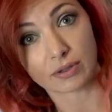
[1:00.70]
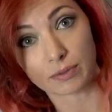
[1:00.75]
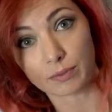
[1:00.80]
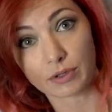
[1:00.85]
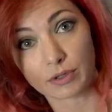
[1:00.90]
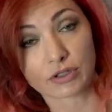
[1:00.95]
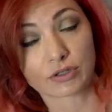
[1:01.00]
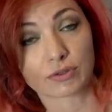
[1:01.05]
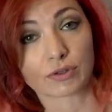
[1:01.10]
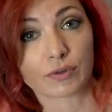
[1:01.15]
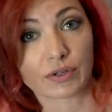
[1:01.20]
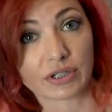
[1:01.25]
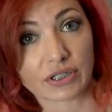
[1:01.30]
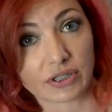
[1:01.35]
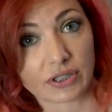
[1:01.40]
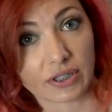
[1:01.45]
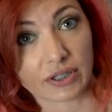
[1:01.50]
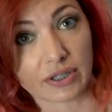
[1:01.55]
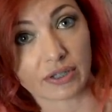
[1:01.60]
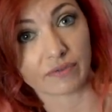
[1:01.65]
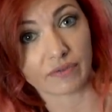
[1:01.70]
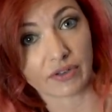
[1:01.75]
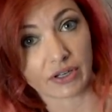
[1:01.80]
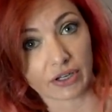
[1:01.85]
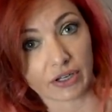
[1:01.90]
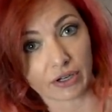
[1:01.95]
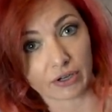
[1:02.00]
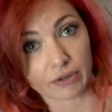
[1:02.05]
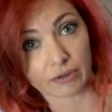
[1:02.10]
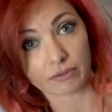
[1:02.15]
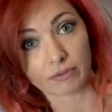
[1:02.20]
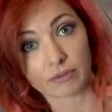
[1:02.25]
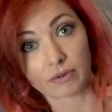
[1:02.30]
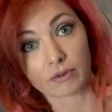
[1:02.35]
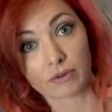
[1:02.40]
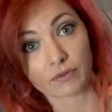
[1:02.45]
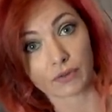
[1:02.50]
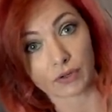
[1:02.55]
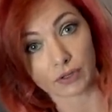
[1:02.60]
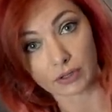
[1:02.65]
the most requested video
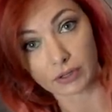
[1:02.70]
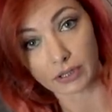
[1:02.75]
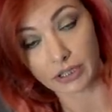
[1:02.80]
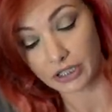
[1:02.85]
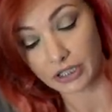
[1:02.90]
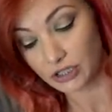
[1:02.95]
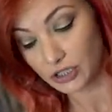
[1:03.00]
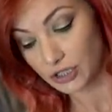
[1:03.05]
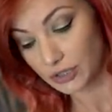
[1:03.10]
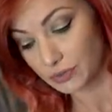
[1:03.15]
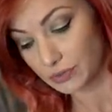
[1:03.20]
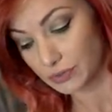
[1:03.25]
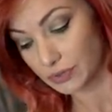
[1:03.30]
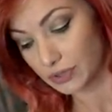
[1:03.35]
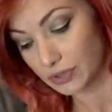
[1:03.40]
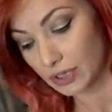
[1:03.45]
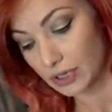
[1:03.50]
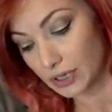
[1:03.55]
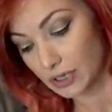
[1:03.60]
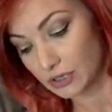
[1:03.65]
for cleaning shoes.